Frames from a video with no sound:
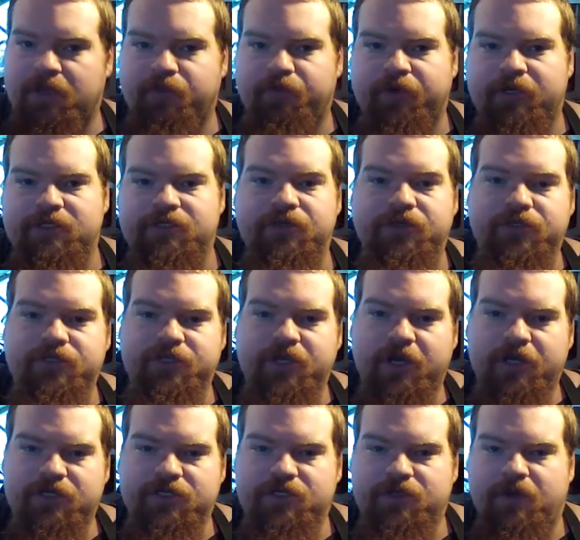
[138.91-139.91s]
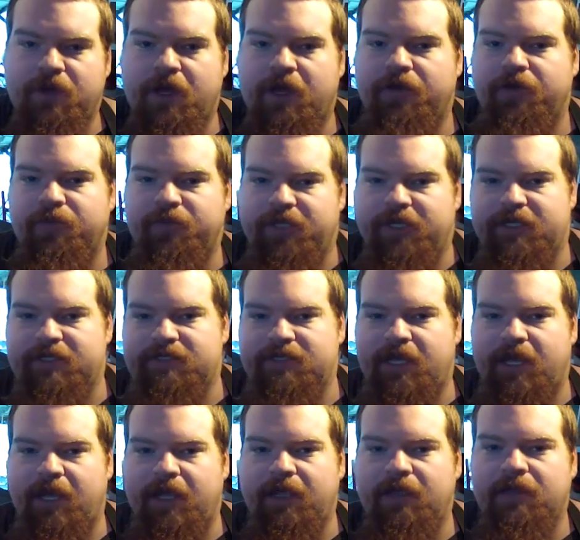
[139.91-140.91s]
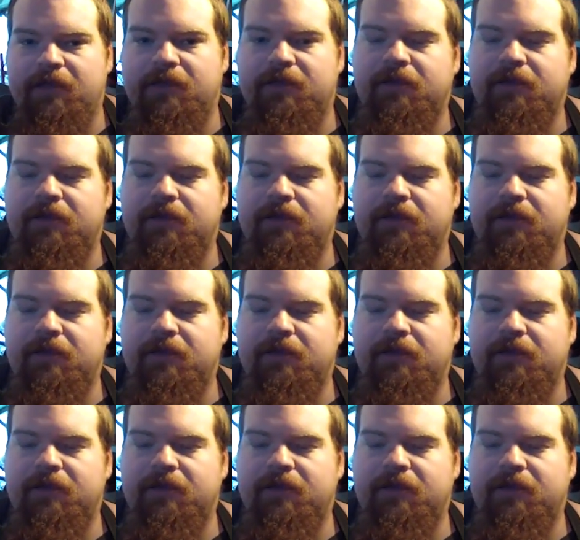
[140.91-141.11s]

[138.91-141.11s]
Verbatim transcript: compressor is charged to 100 psi.